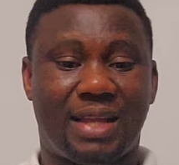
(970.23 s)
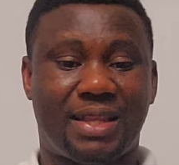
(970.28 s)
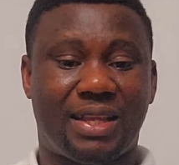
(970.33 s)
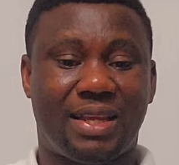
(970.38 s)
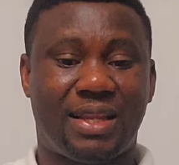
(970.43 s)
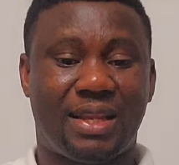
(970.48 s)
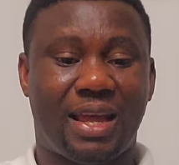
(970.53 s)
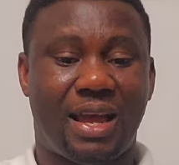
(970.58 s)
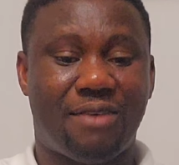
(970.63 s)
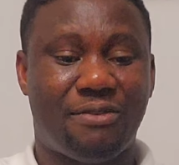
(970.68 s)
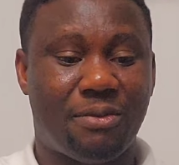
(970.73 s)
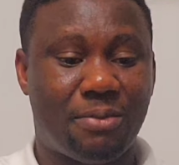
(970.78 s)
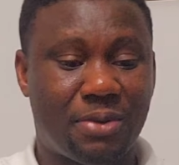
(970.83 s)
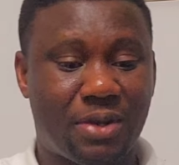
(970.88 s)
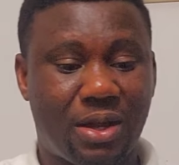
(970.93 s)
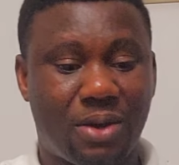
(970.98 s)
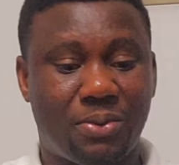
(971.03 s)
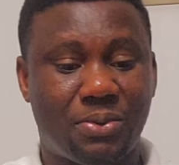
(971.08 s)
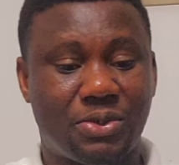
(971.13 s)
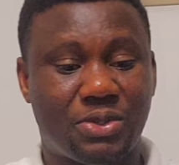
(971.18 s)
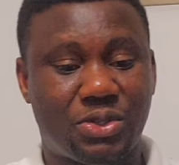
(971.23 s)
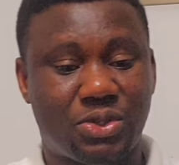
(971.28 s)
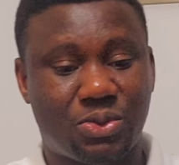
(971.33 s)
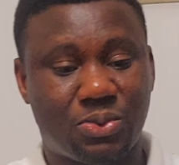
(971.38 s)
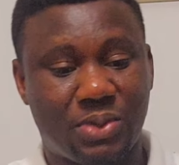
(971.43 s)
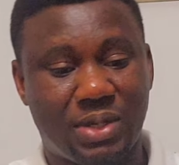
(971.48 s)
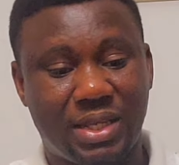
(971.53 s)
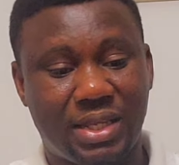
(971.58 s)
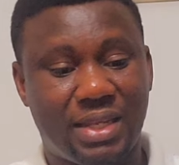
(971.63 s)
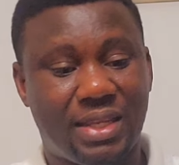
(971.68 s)
I think they have a border with
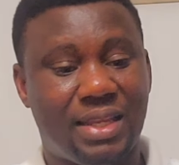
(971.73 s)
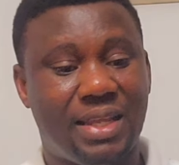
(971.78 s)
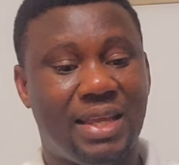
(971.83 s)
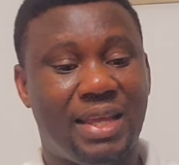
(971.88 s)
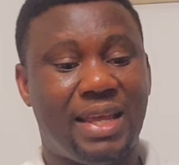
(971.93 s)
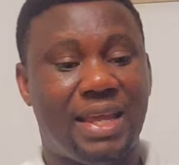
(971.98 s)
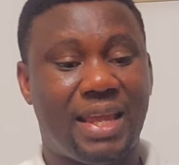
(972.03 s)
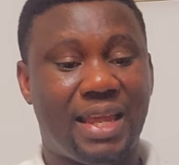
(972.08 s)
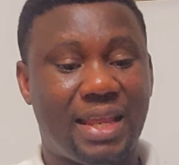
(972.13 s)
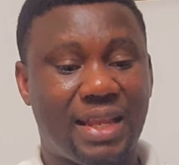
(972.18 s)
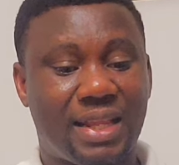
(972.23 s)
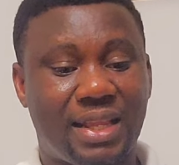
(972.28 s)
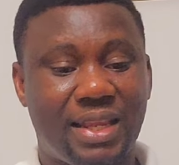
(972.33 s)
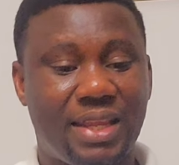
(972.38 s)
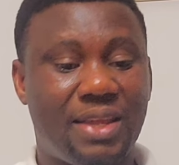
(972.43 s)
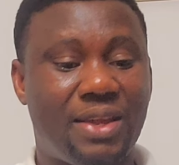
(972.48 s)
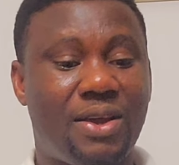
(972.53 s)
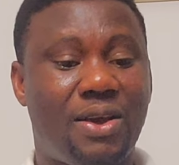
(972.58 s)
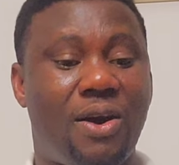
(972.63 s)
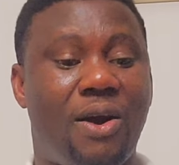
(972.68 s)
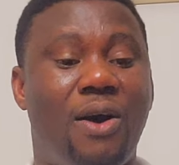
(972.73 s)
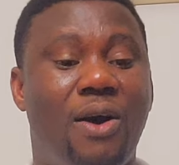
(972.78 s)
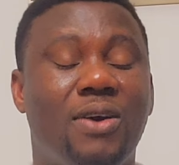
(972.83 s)
Sweden, Italy,